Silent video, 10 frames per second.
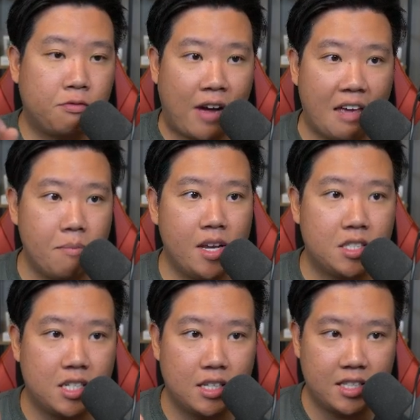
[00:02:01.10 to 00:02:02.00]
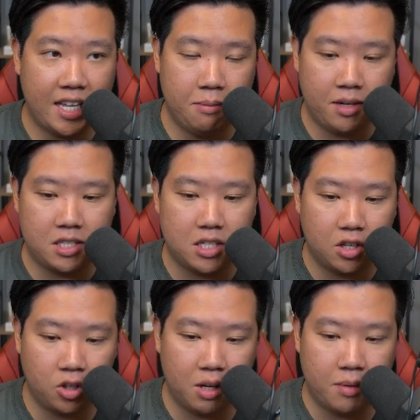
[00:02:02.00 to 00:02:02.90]
5 minutes, 10 minutes,
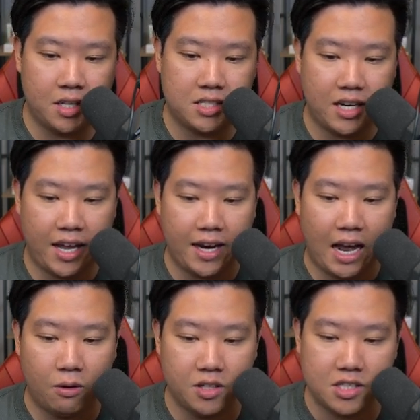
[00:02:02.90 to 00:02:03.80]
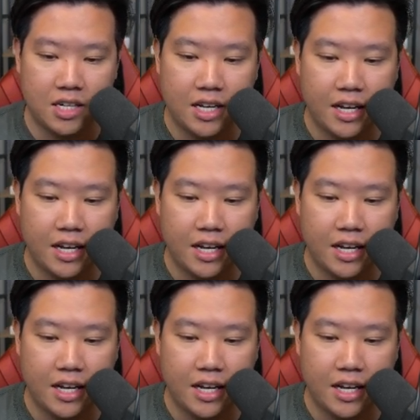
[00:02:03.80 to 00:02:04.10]
30 minutes, and 8 hours.